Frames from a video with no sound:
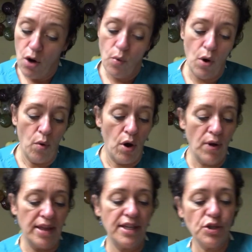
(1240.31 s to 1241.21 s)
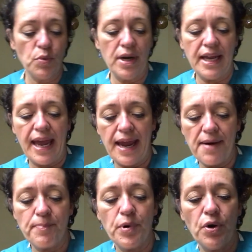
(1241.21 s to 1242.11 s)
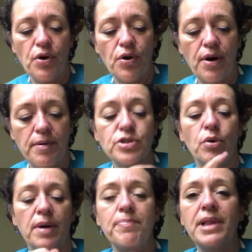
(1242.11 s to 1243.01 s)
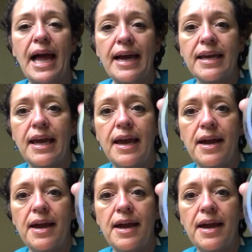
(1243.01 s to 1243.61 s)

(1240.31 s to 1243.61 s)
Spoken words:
Whoa, okay, this one, black